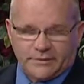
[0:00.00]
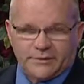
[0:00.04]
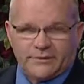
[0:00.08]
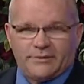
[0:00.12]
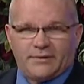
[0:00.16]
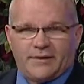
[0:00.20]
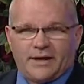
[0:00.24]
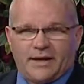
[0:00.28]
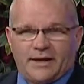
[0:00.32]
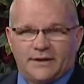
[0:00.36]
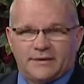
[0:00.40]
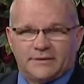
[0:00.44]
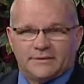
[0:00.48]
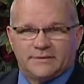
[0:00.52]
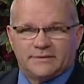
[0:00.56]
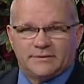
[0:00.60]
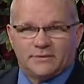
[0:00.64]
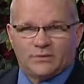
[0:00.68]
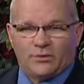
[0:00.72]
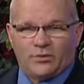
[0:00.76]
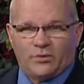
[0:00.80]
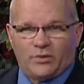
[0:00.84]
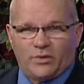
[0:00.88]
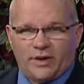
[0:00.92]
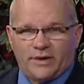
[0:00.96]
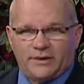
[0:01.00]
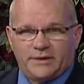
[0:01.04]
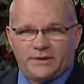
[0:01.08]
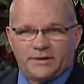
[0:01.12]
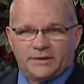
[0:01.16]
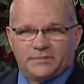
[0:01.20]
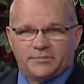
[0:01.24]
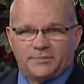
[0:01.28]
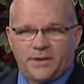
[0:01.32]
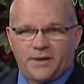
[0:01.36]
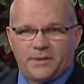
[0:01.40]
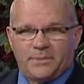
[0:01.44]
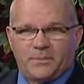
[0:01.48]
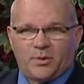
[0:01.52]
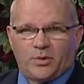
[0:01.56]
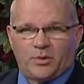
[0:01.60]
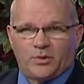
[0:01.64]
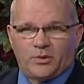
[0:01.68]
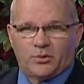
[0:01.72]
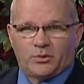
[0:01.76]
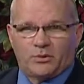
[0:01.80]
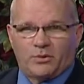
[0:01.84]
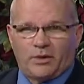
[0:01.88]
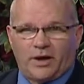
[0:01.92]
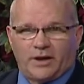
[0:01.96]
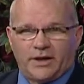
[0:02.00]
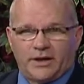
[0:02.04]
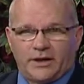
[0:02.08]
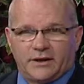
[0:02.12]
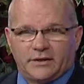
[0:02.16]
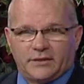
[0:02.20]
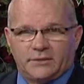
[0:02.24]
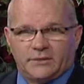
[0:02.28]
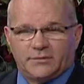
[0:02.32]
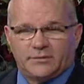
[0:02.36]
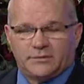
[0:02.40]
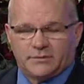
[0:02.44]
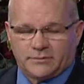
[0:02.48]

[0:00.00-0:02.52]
That when these people were running,